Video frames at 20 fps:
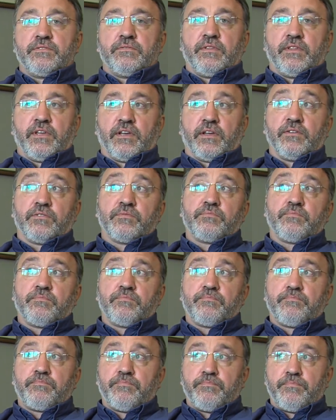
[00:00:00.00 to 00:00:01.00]
They're going to
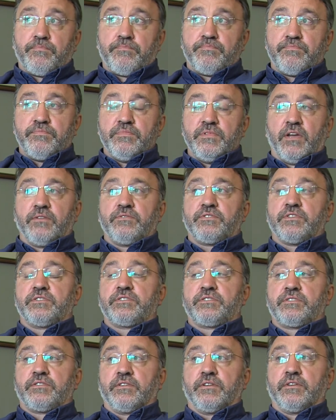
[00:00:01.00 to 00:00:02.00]

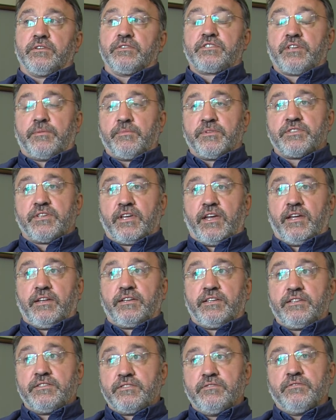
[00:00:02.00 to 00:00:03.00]
notice that
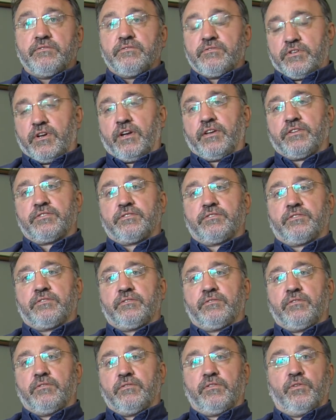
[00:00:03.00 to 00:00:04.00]
Somerset isn't
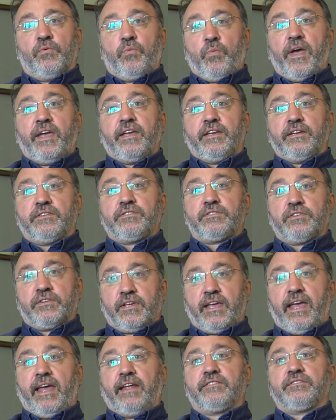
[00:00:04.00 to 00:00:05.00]
just the way to
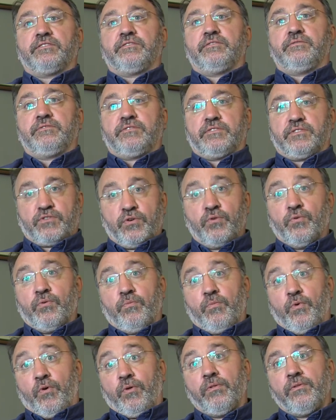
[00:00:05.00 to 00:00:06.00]
get to
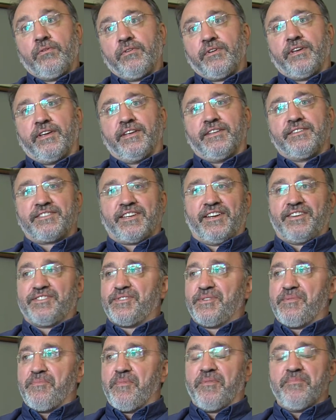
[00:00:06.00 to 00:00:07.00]
Cornwall. It's
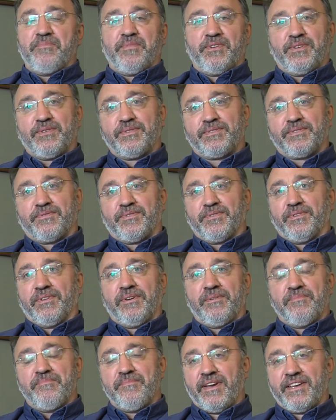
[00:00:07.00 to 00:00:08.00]
actually a beautiful
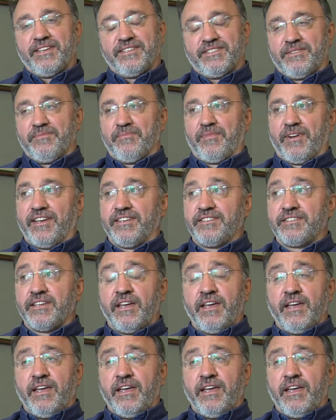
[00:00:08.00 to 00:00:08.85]
and amazing place.